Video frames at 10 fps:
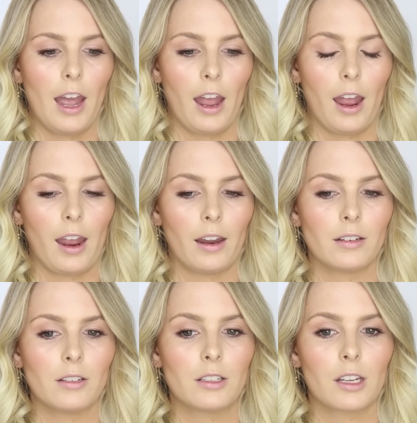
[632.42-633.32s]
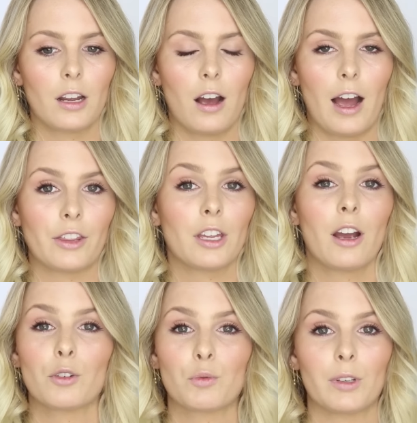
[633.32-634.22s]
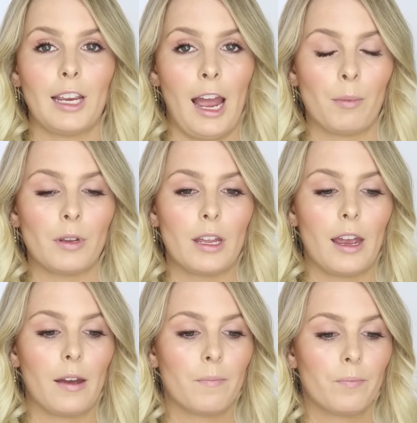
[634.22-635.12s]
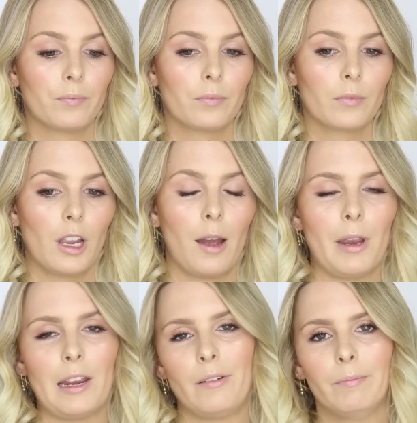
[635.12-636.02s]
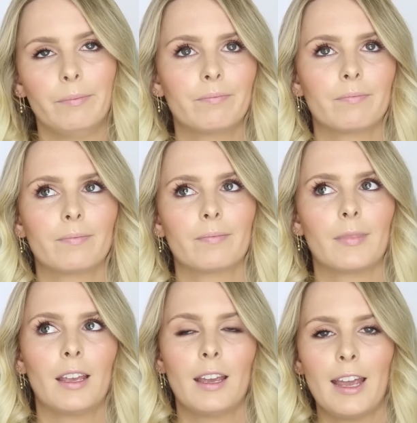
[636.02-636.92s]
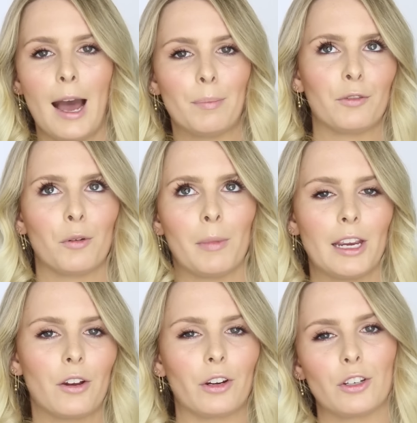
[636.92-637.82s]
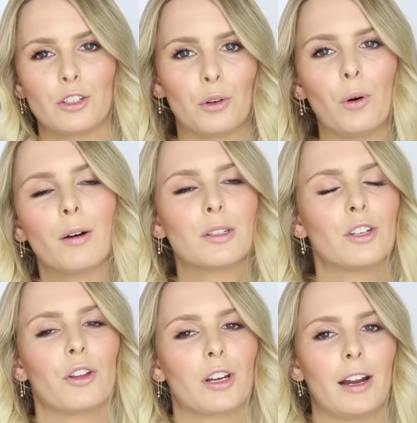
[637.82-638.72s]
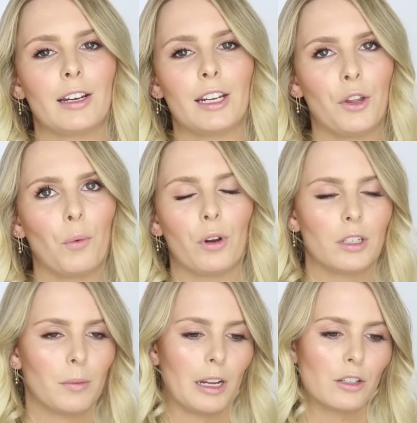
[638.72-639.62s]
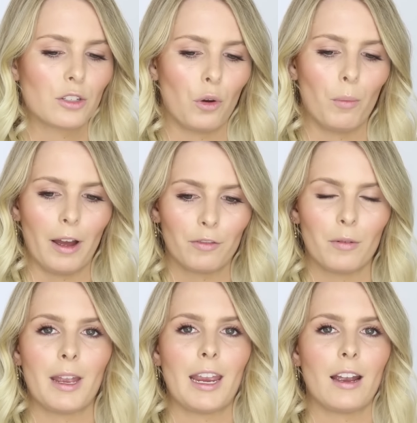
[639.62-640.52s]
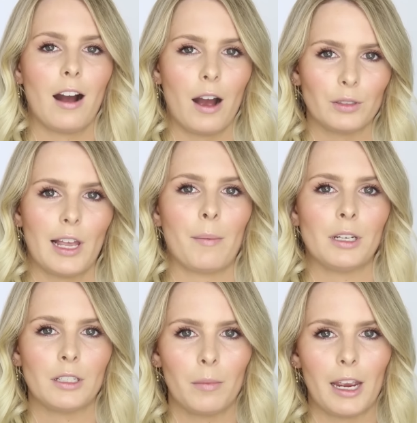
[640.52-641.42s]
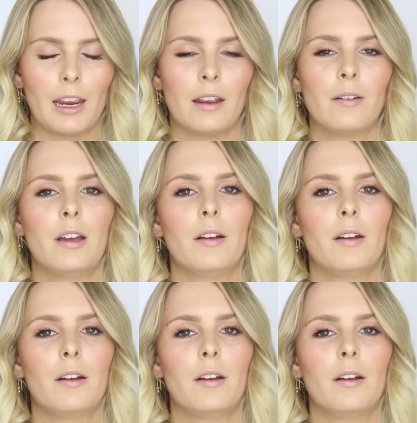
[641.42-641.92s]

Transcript: And I think I was really happy there. I mean, happy for me going to school. I was not the kind of kid that wanted to be at school, but for me, I was happy to be